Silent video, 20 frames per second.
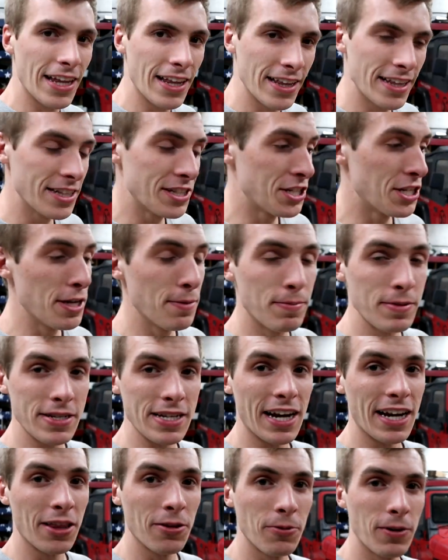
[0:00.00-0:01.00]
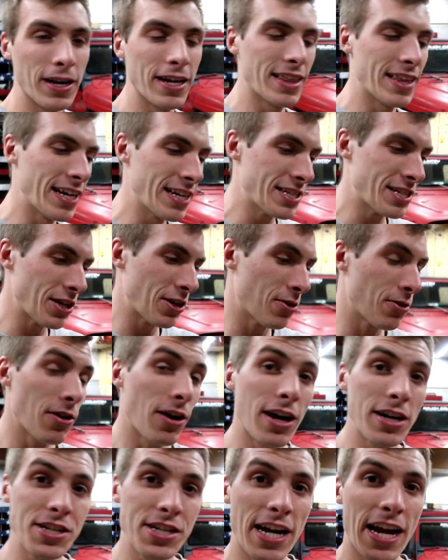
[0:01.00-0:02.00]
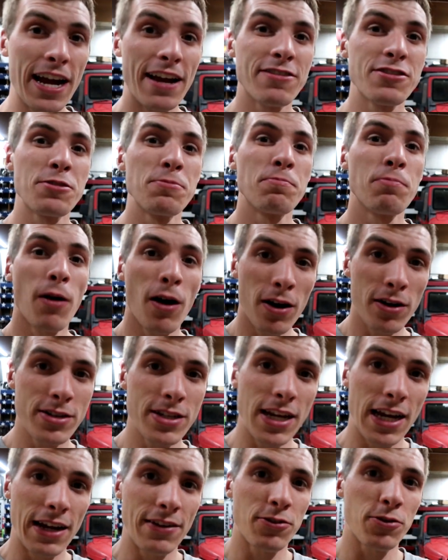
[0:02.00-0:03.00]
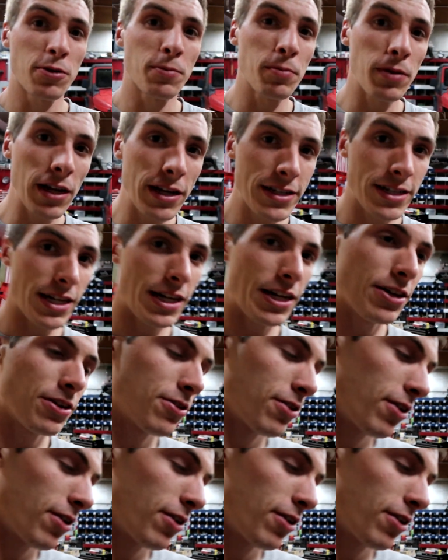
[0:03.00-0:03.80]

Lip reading: Now that the Jeep is out of the way, thanks to Crush, I have some parts I have to replace on